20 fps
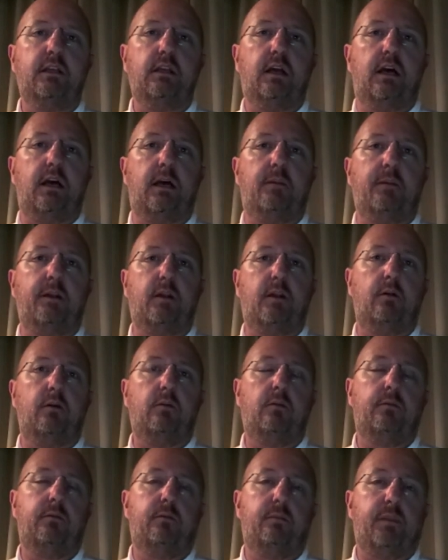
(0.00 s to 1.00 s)
Um, you
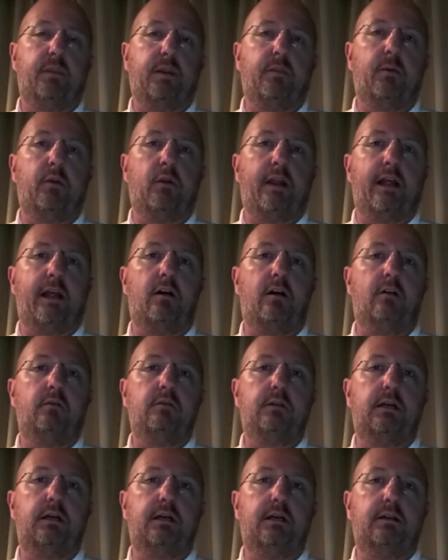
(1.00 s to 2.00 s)
know, people are
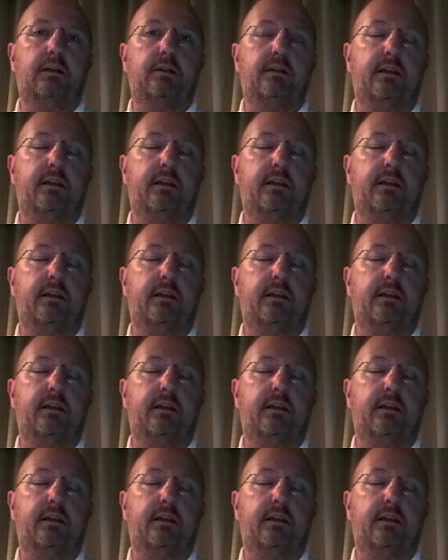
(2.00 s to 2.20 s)
now uh,